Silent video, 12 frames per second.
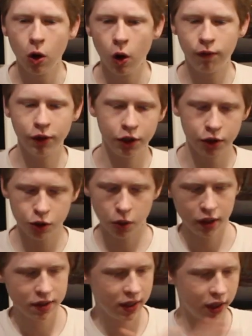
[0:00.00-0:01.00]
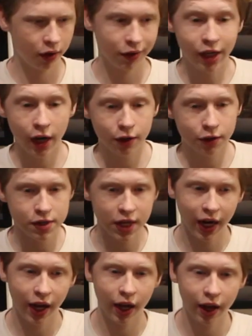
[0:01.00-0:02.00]
hopefully you enjoyed seeing all the characters
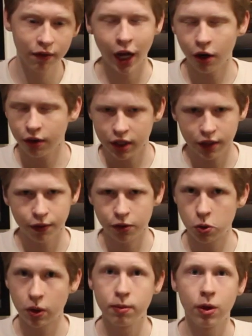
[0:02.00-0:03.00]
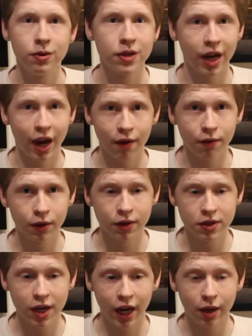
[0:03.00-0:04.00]
that I have and all the different story modes I have for
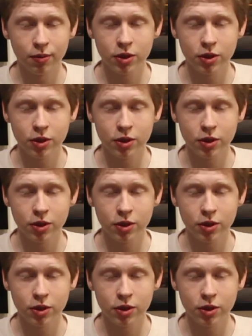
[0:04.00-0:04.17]
this game.